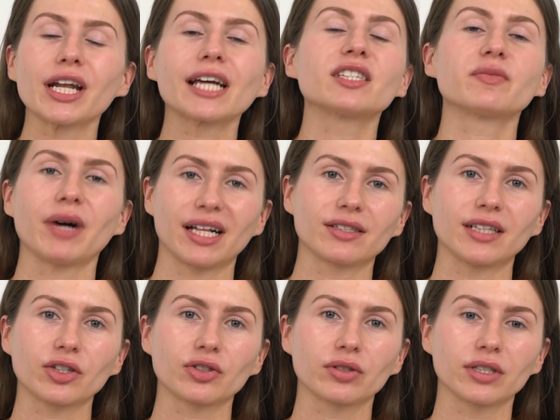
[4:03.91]
nice palette
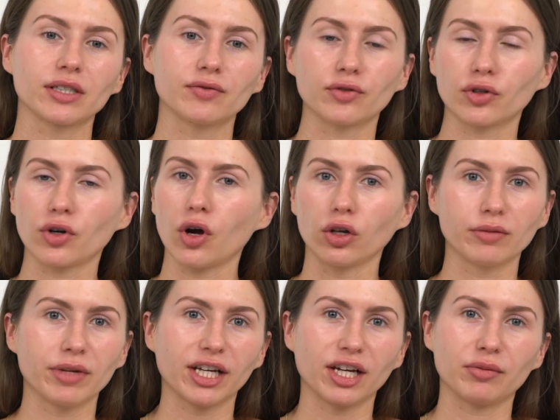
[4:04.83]
actually for all the
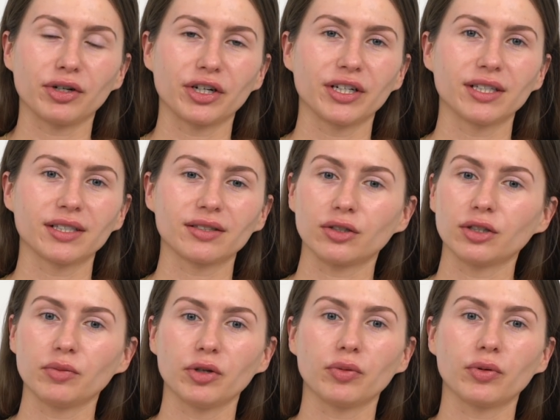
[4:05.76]
makeup artists, all
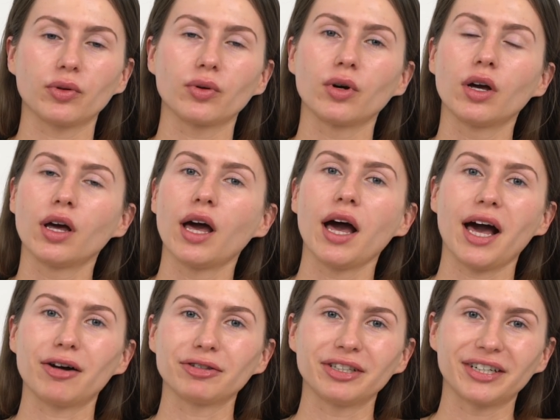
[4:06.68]
the people
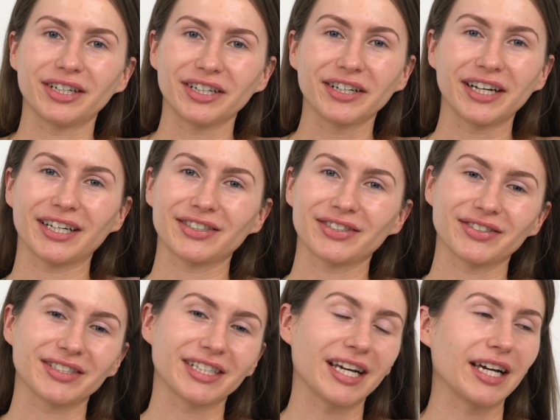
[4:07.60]
out there.
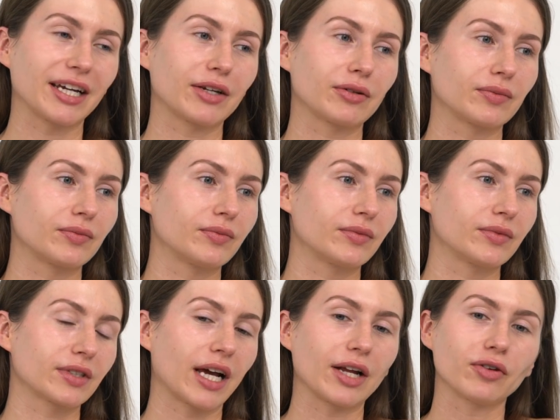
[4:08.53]
Actually, I
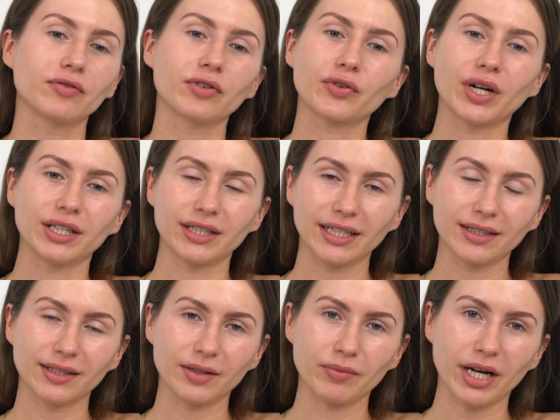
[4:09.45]
kind of regretted I
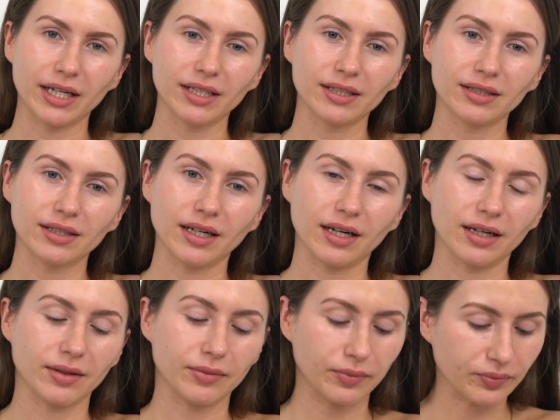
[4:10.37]
didn't buy it,
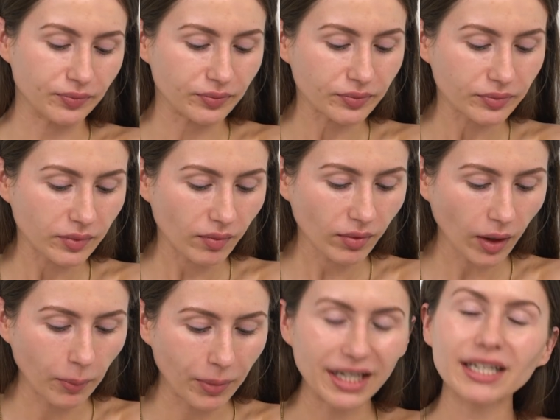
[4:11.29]

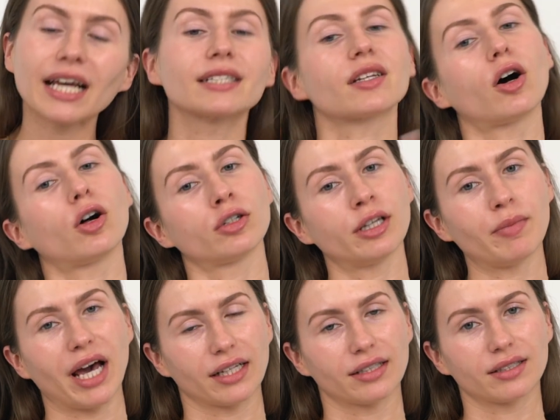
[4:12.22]
but it has all the
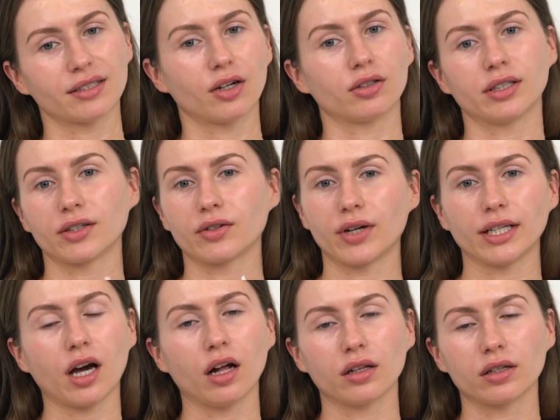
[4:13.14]
mattes, all the
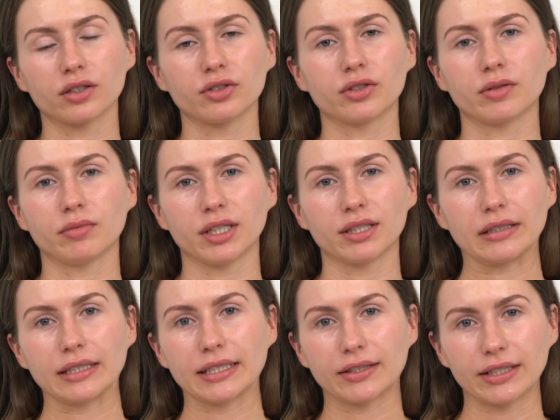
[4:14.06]
great colors. You can
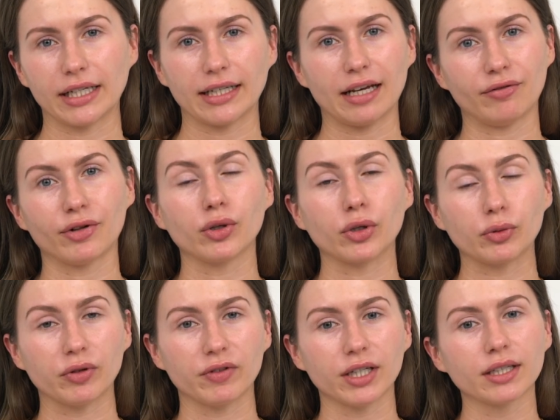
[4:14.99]
basically create every look
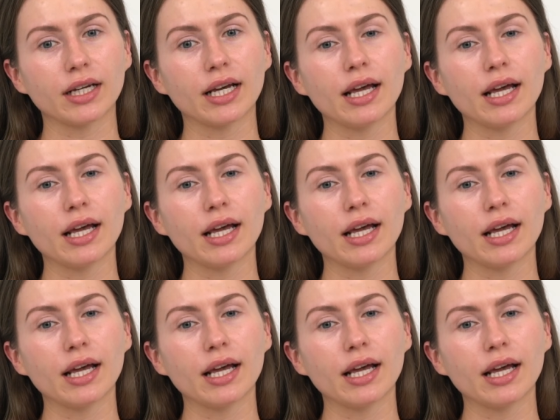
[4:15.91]
with it.